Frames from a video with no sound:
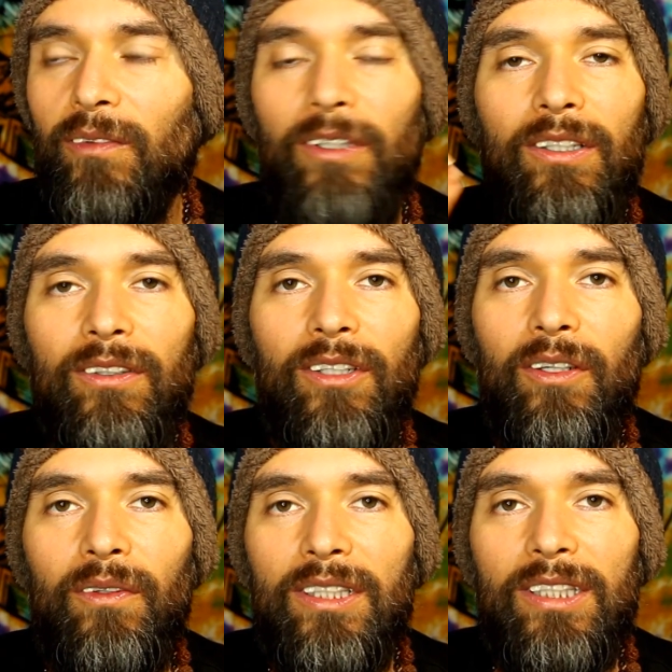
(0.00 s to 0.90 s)
we don't
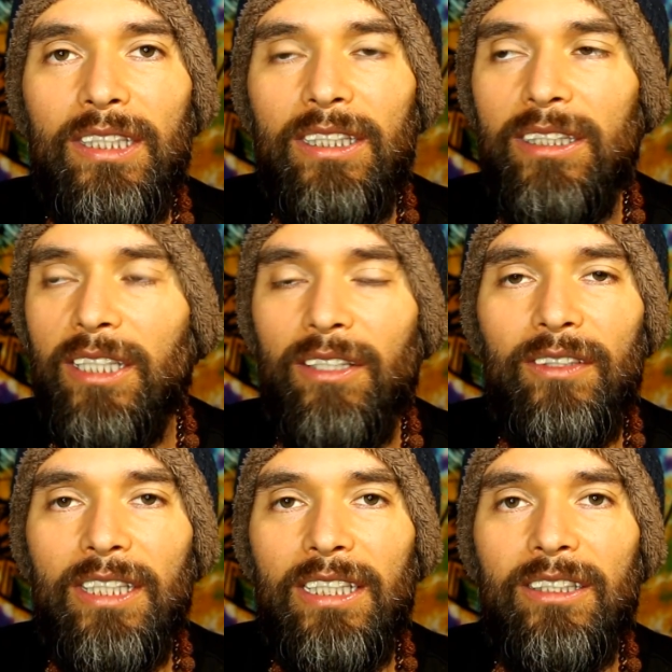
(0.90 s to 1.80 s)
know what these
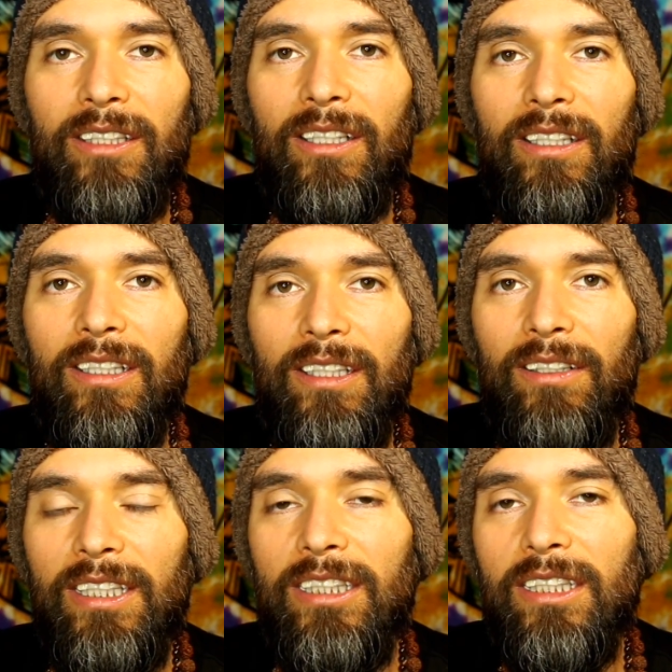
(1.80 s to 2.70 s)
subtle things are.
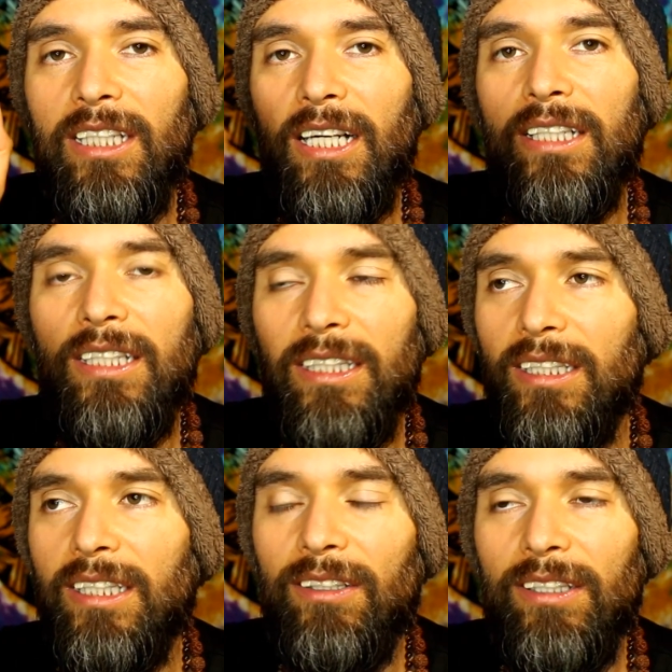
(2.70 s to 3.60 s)
They're
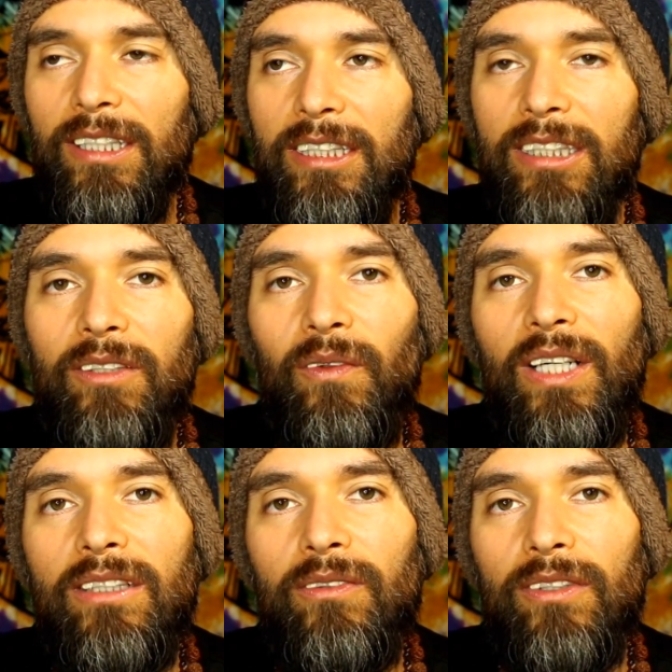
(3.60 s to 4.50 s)
easy
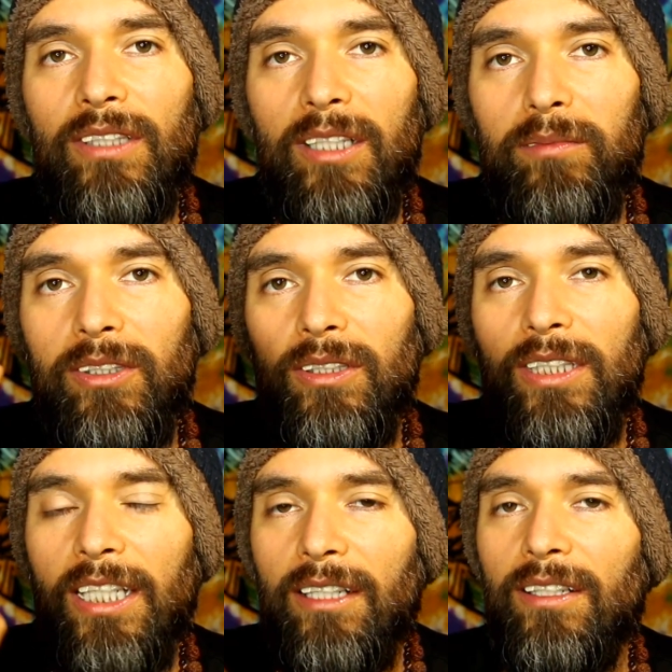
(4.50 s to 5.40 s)
ways for them to
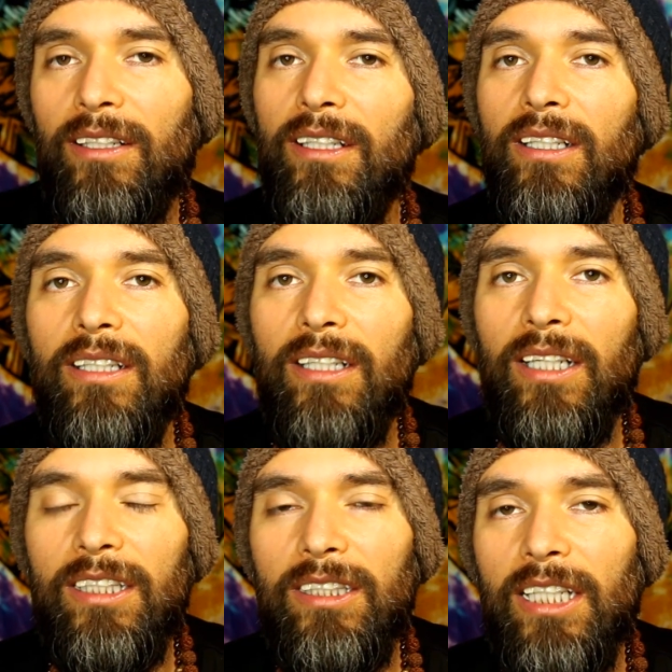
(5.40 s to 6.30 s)
take our
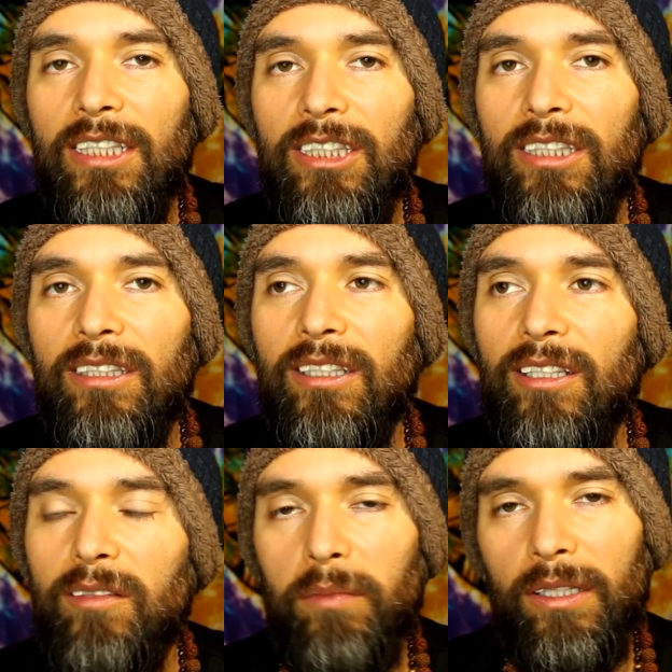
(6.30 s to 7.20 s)
attention.
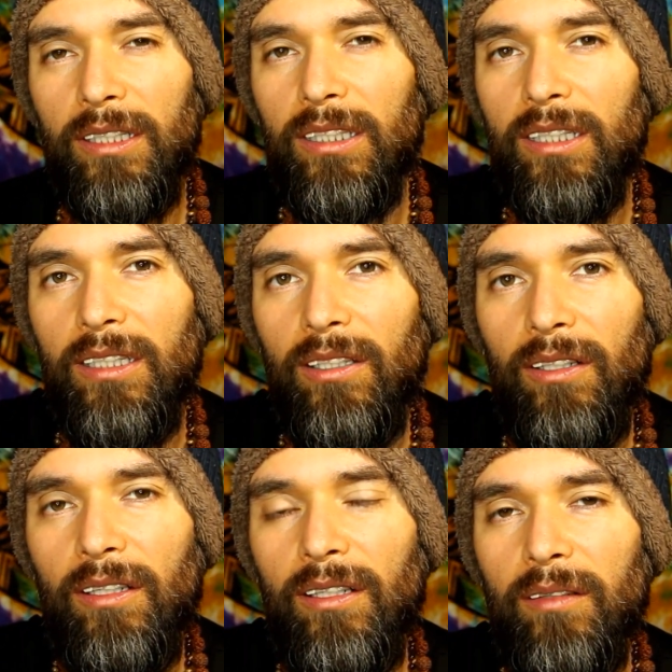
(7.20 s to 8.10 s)
But
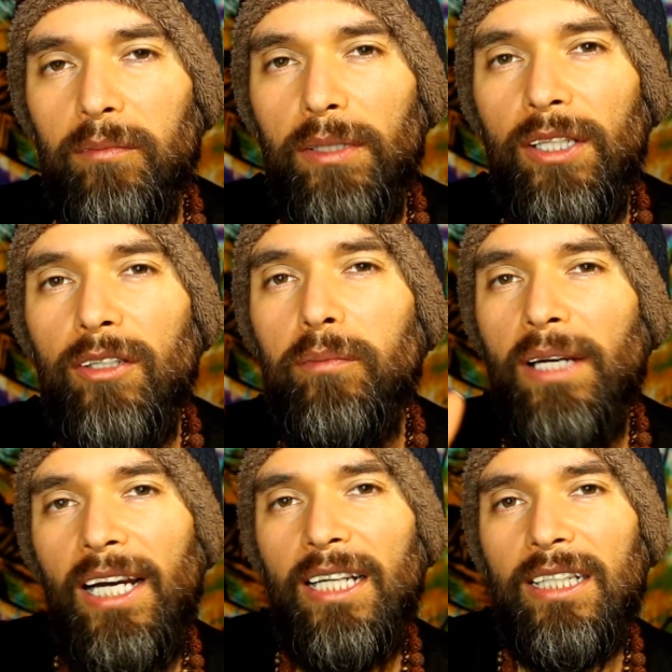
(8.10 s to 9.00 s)
peel
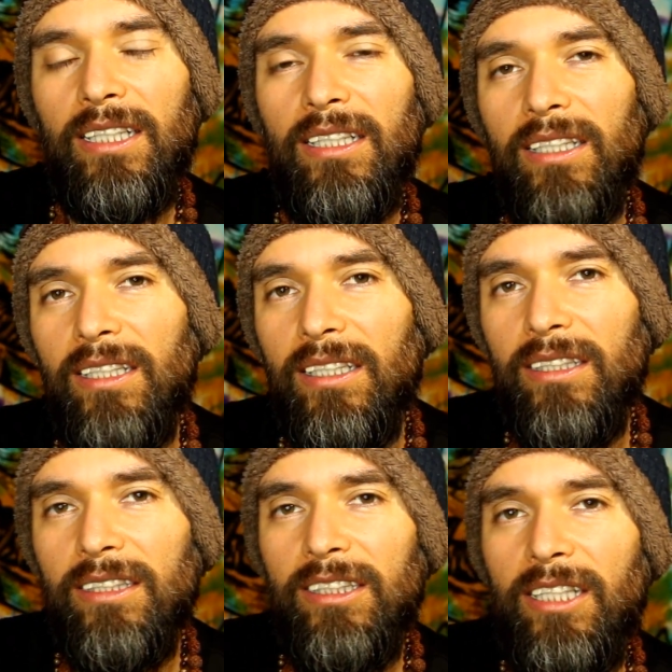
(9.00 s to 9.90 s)
back,
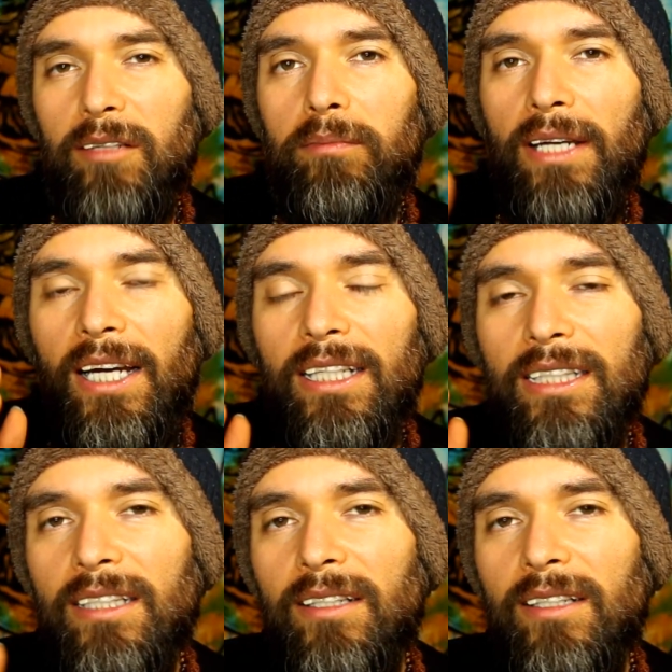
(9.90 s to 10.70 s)
step back